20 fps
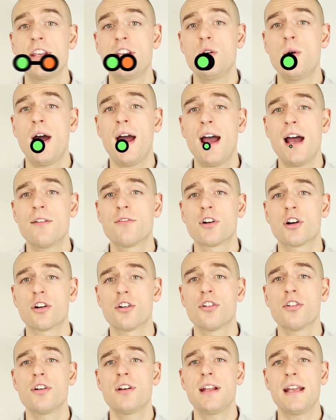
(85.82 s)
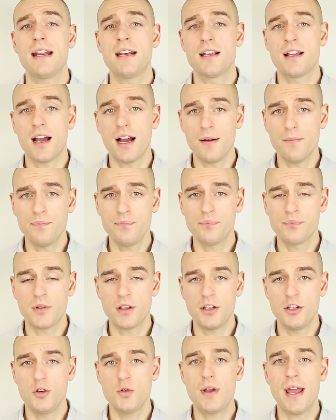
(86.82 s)
that you have earned income,
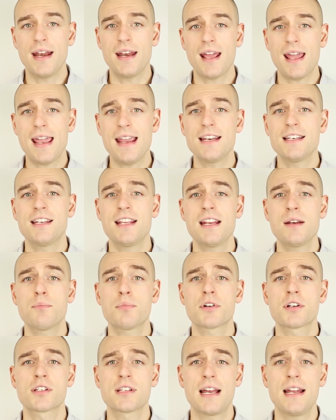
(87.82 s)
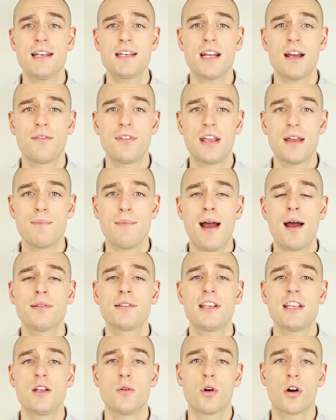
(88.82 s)
you get 18% of the
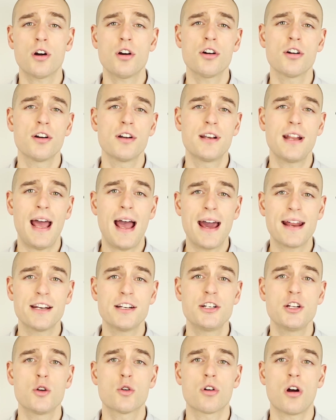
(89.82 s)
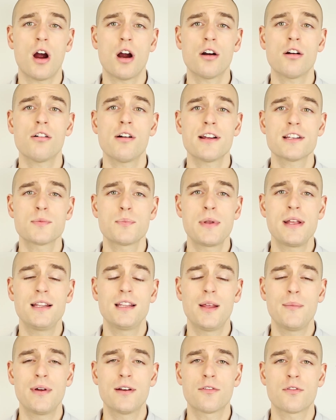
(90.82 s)
amount that you earned added to your
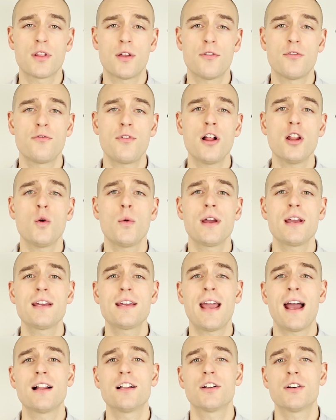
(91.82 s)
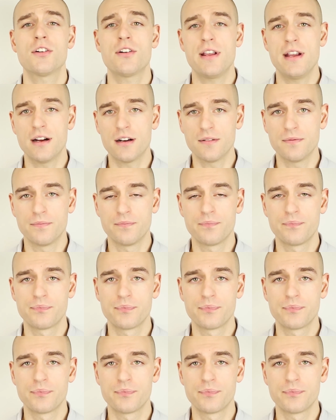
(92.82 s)
RRSP limit for the following calendar year.